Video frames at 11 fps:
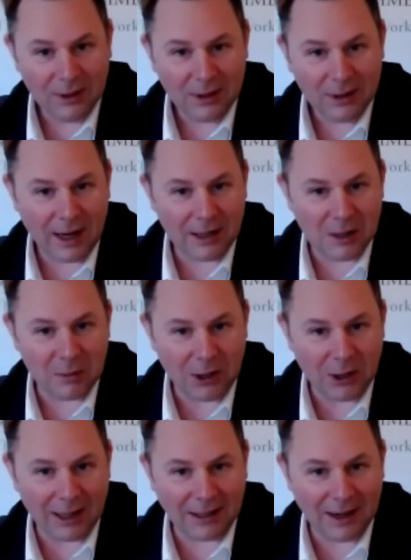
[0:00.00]
tell us about
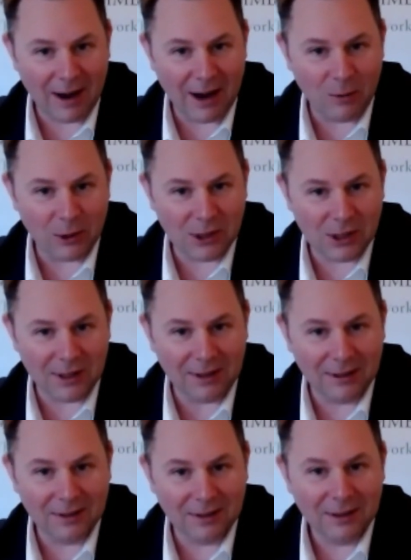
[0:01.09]
that, Gary. What's
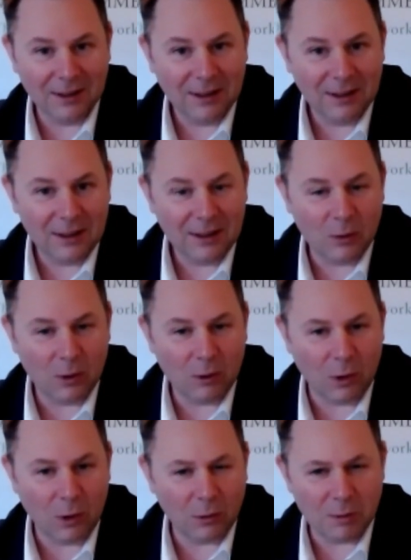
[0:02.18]

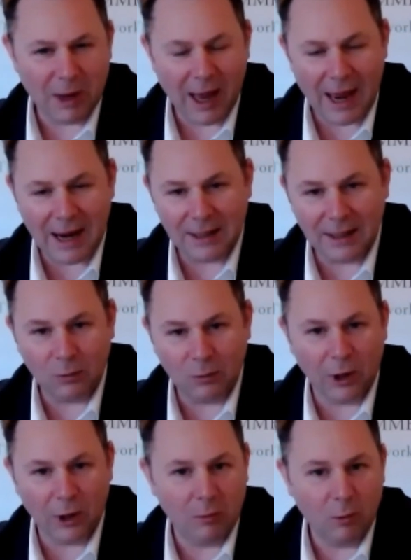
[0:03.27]
what was behind it?
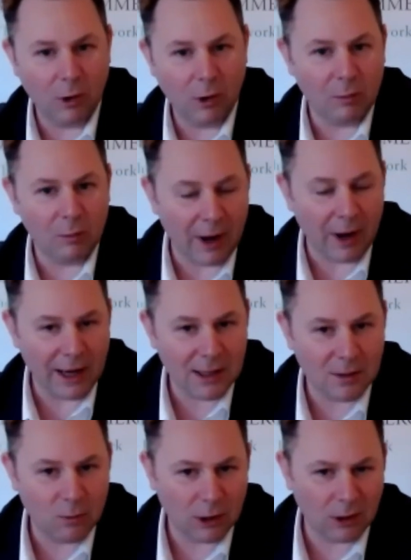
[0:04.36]
What
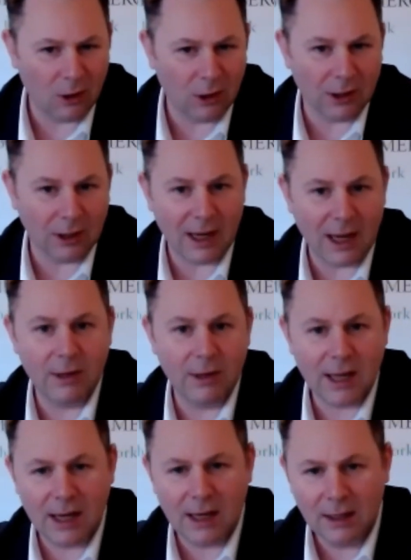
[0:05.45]
impressed? What caught the Kiwis out?